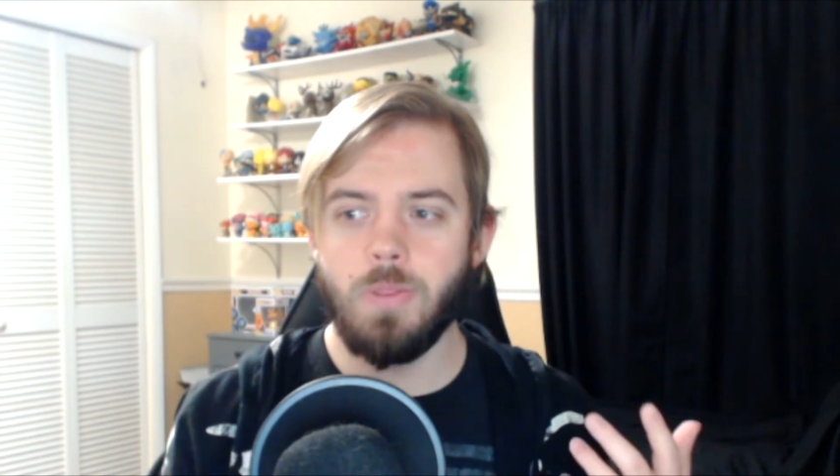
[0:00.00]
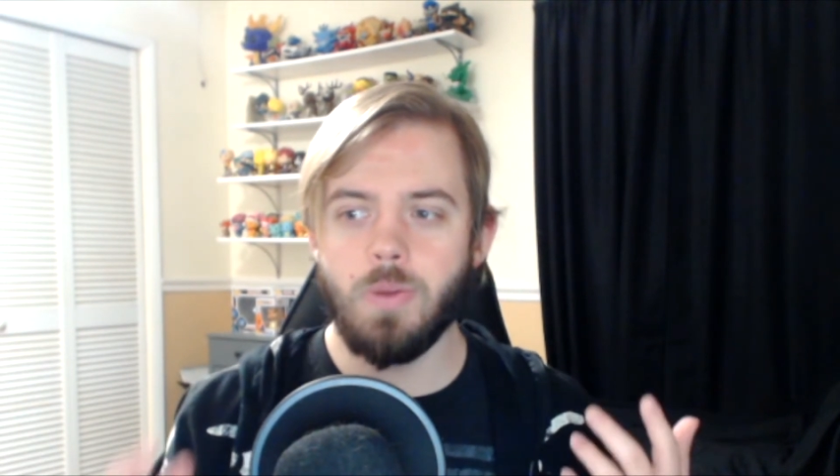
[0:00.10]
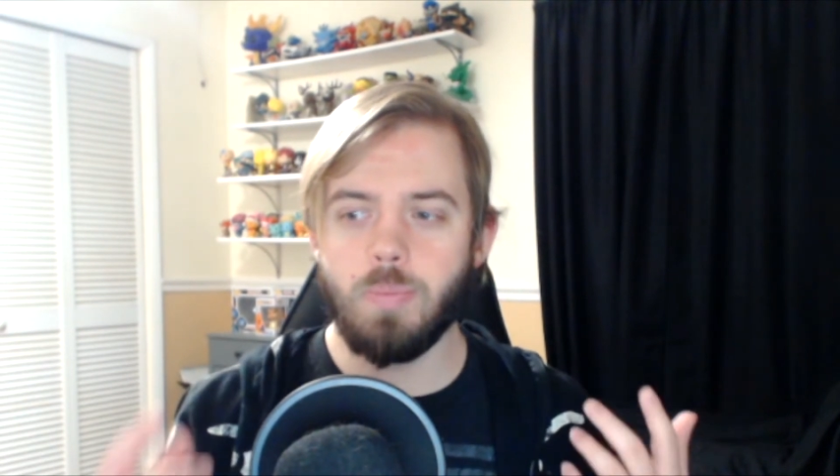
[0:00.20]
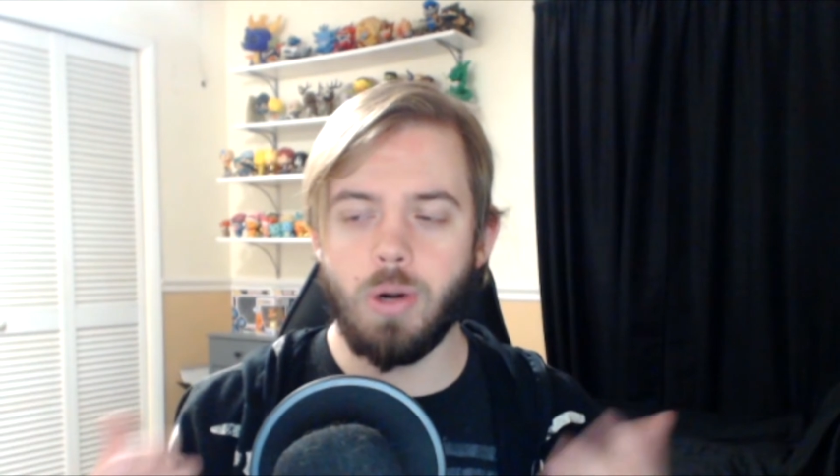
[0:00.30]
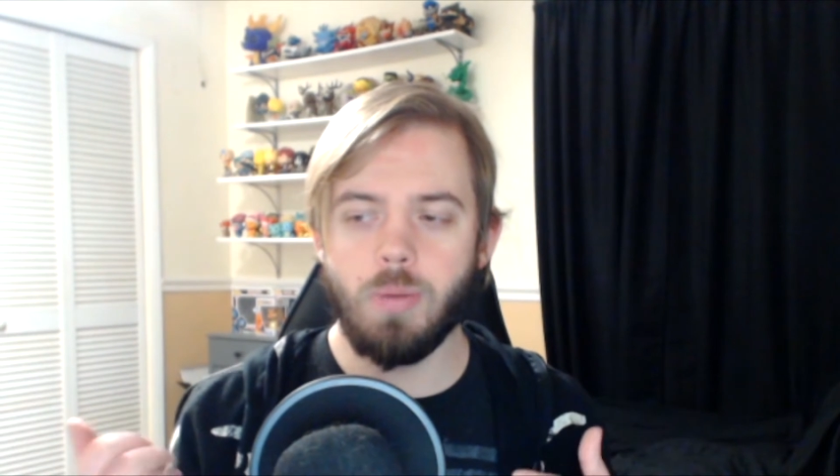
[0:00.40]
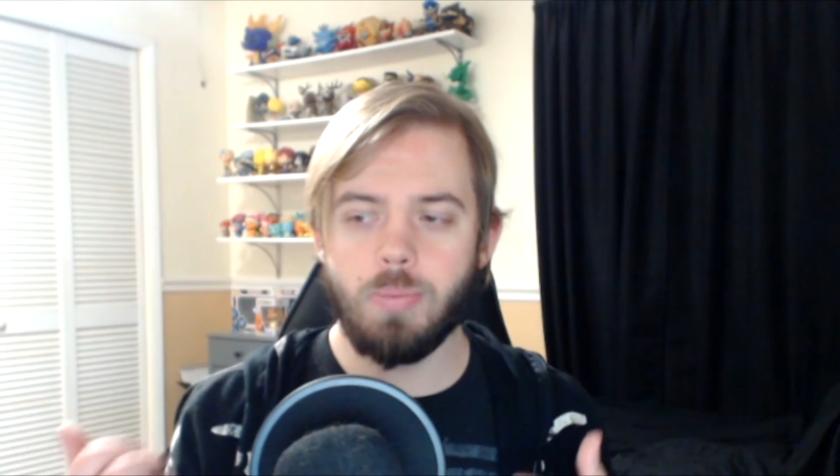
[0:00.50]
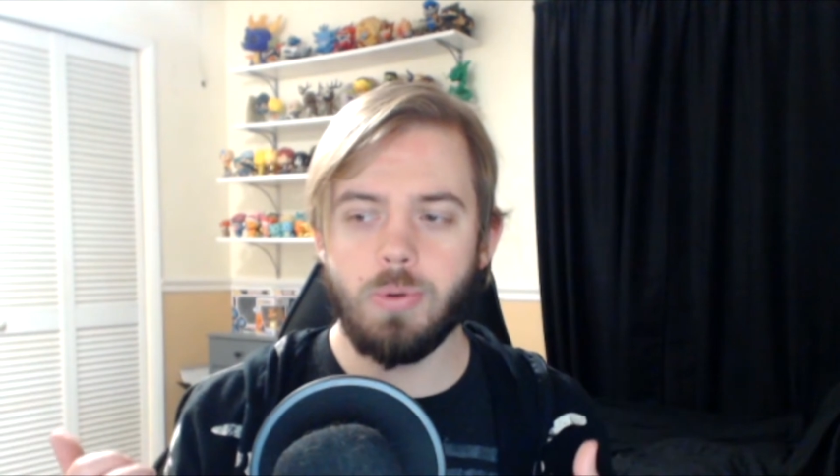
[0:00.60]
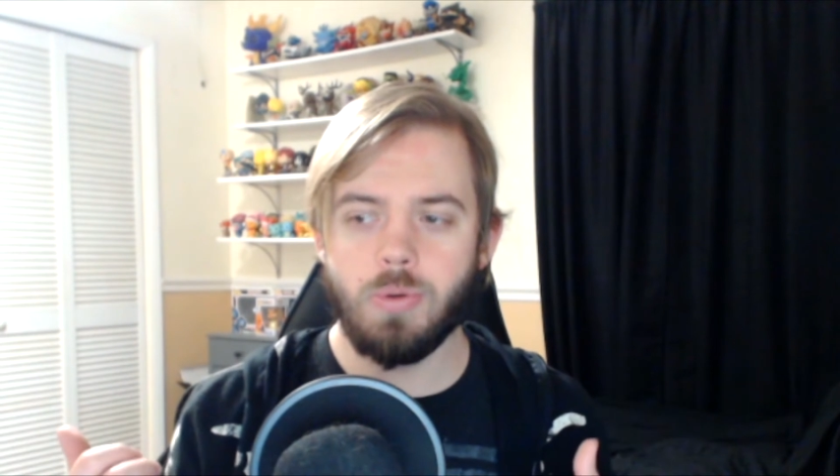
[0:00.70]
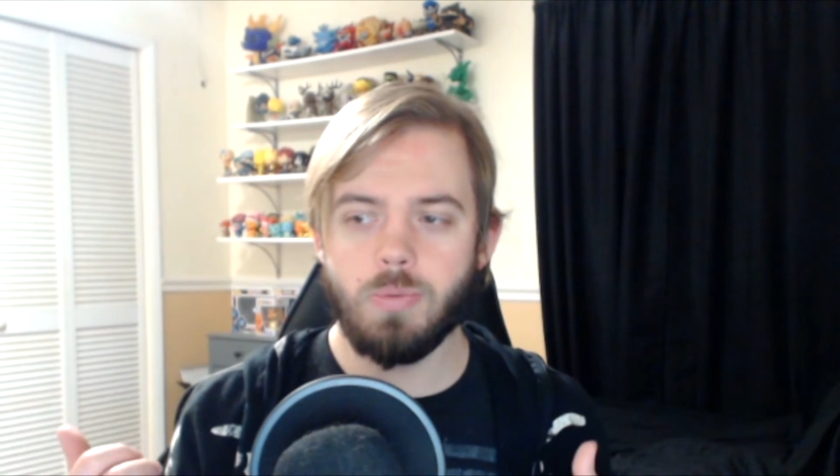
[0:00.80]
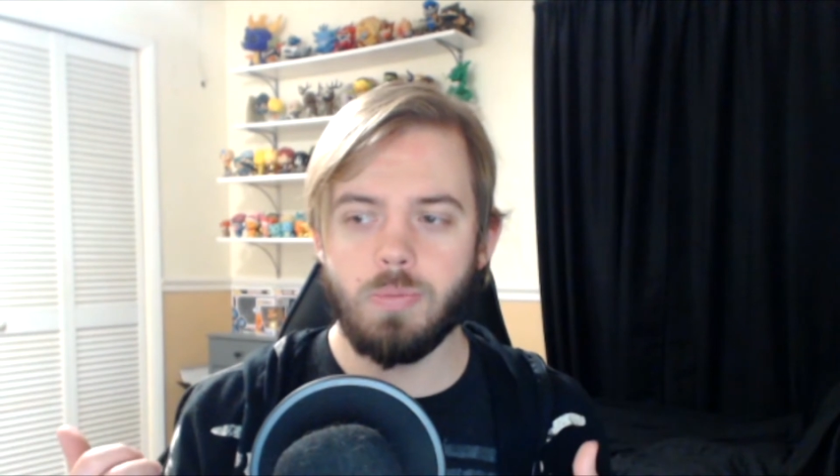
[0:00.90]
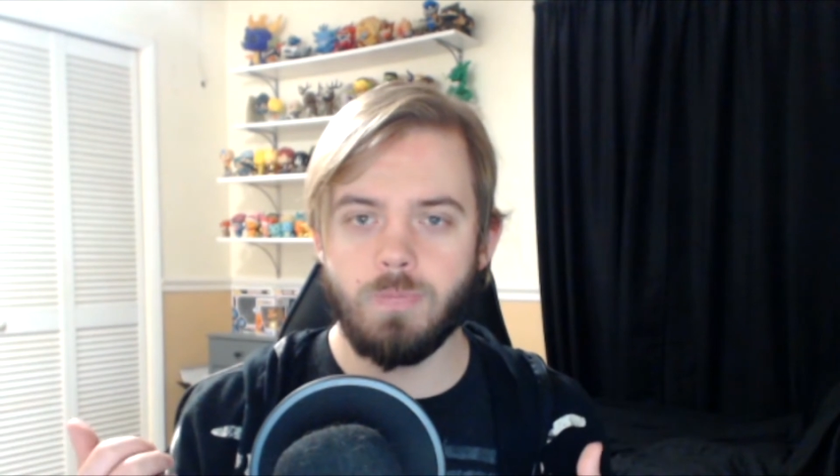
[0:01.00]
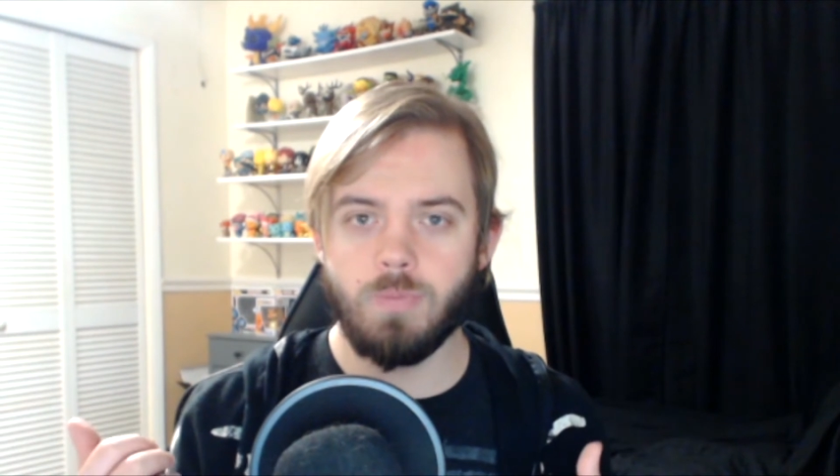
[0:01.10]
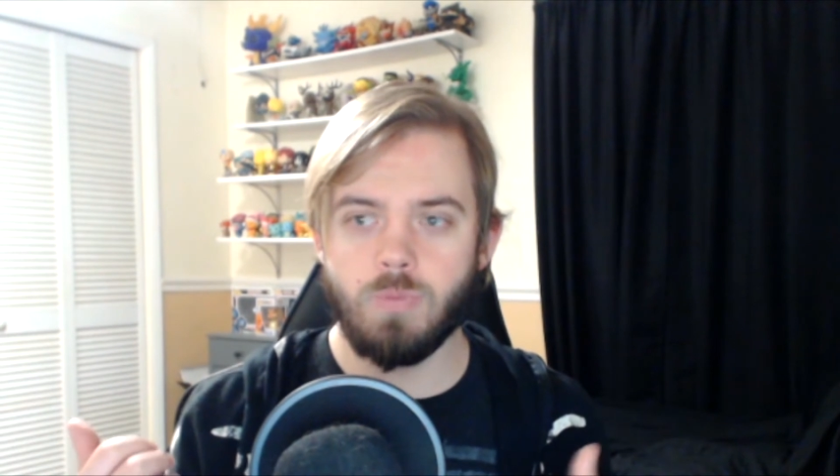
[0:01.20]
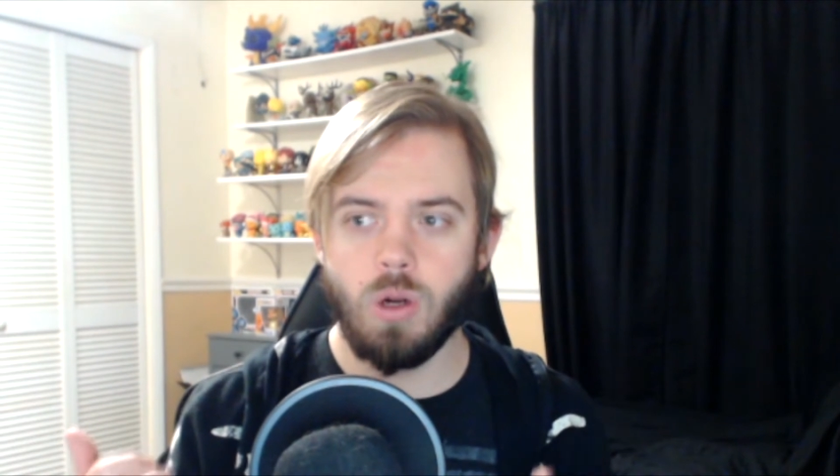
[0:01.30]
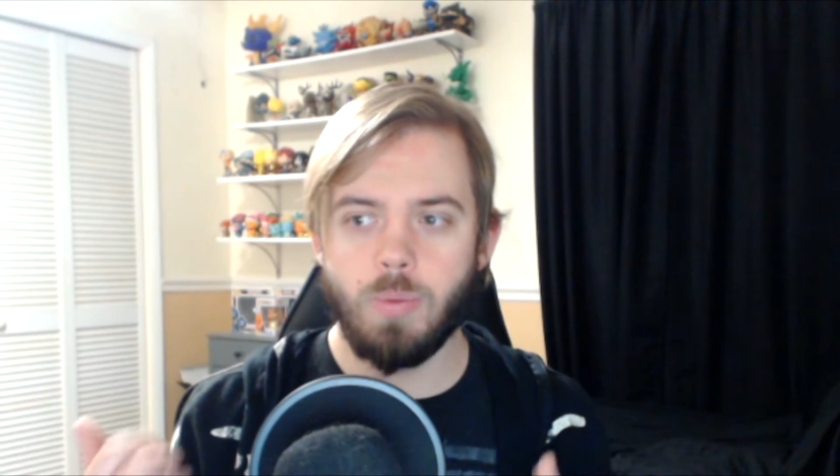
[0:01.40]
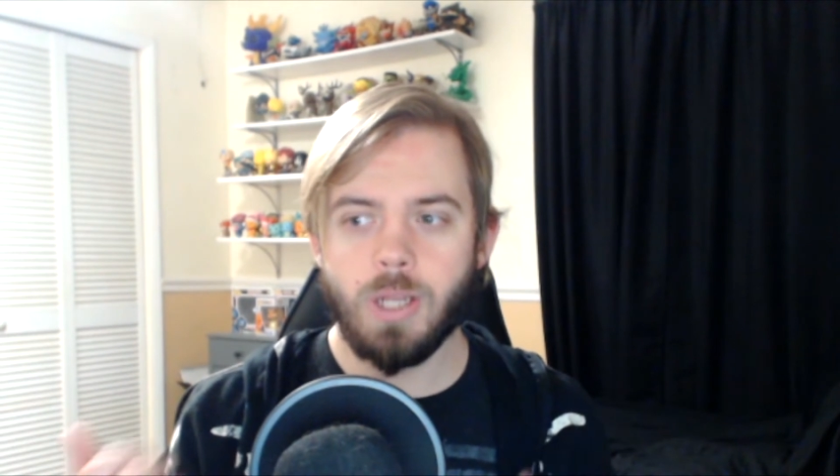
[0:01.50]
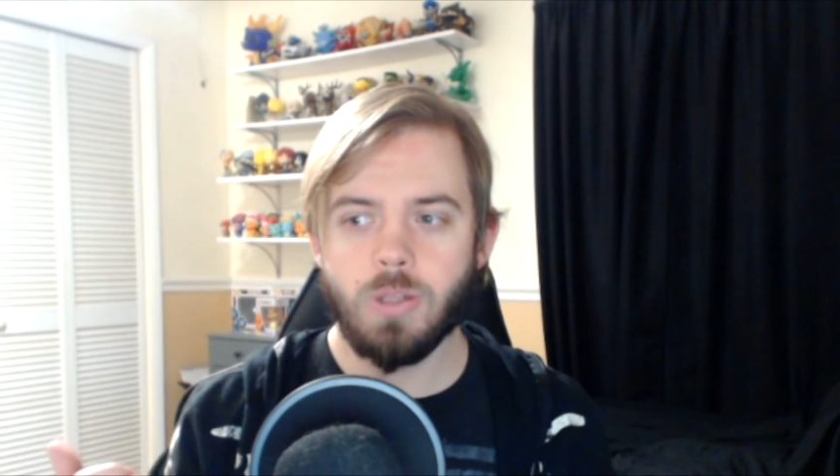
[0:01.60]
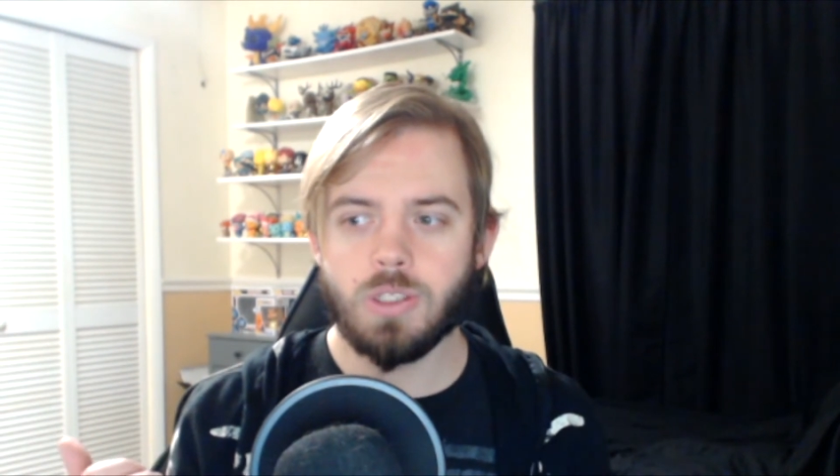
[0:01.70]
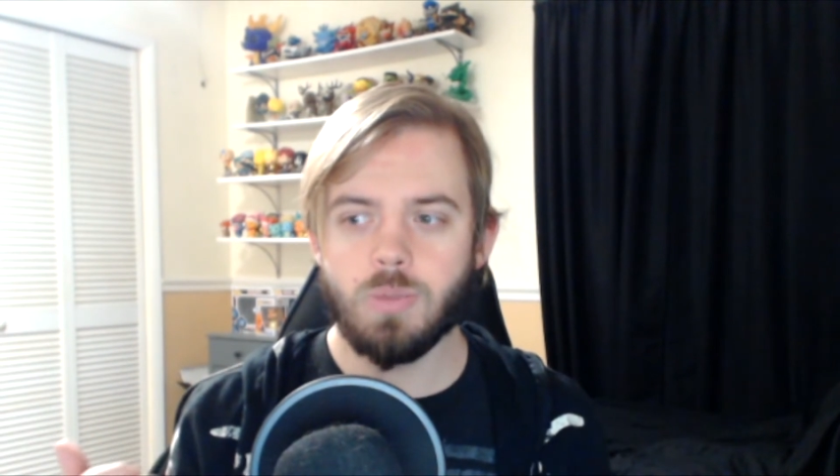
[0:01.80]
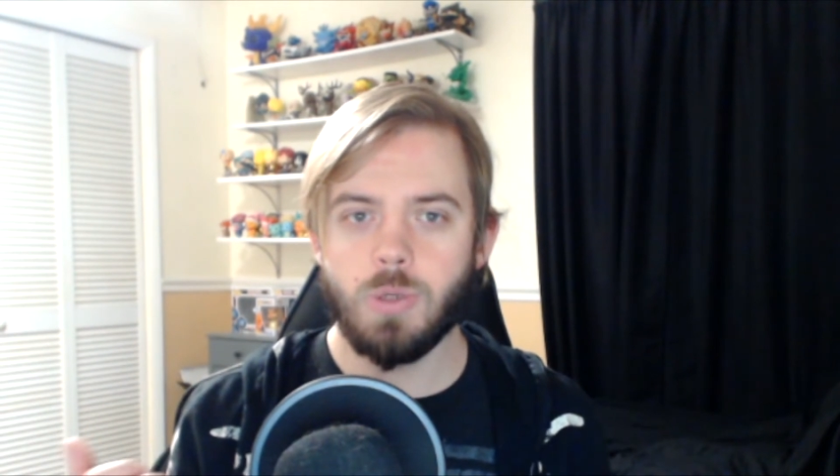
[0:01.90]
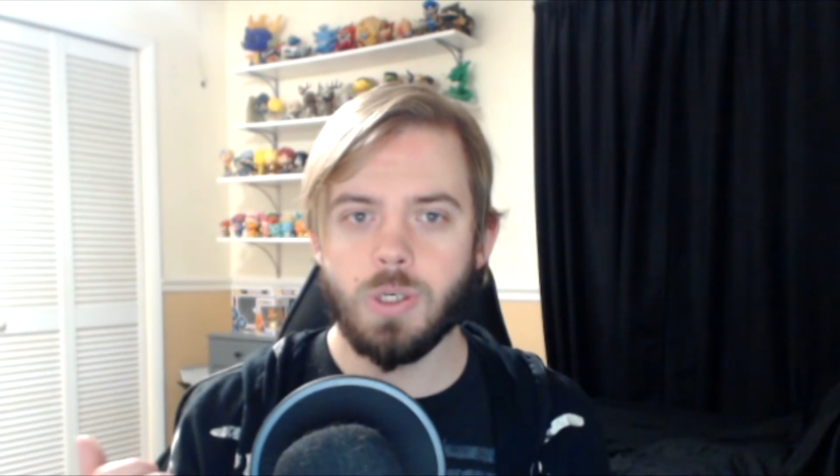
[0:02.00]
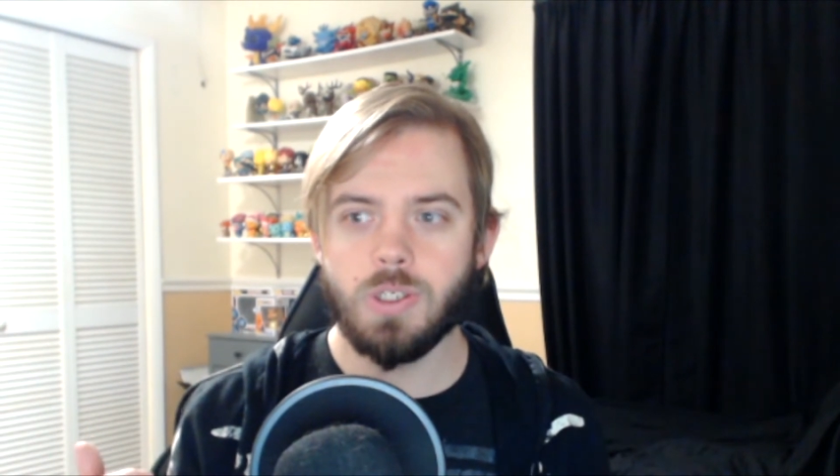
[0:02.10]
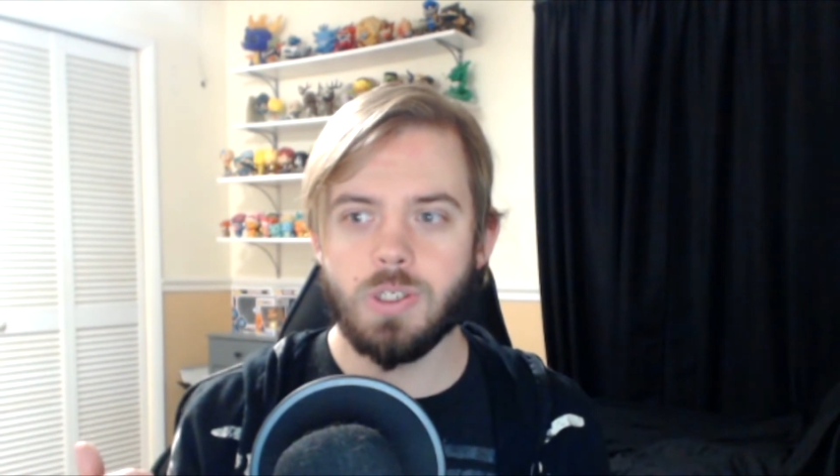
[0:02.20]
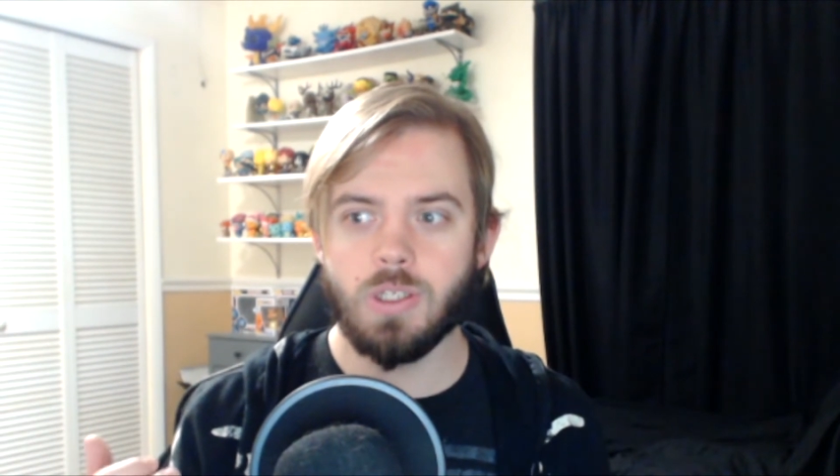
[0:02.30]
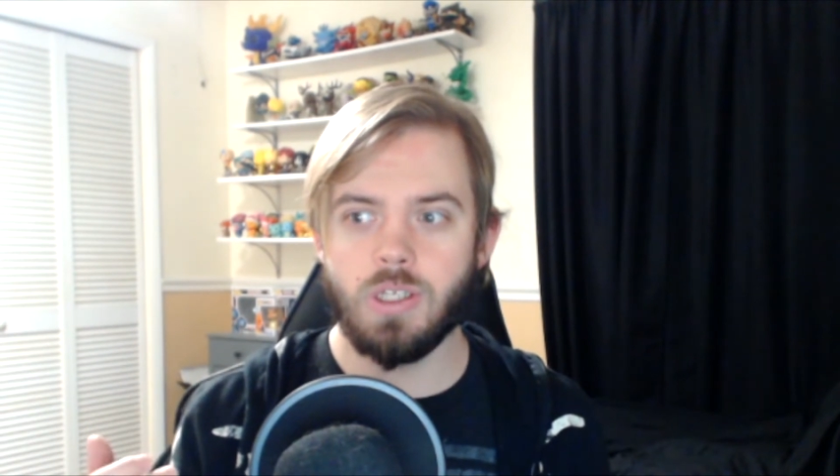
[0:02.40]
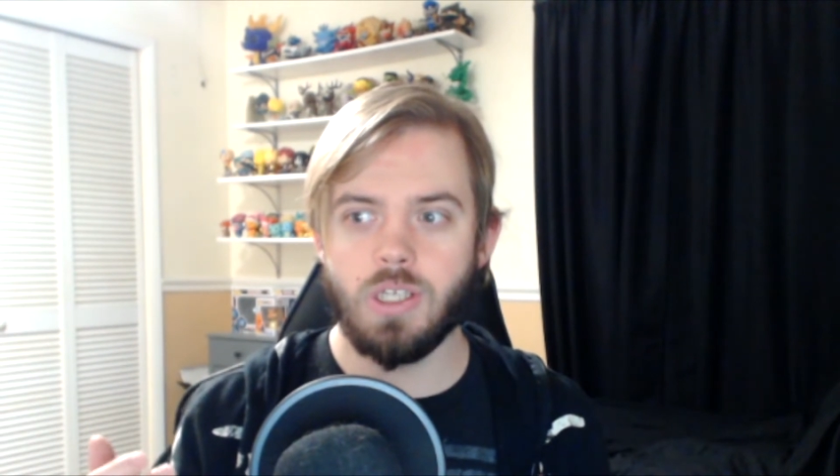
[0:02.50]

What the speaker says: the purple robot looking one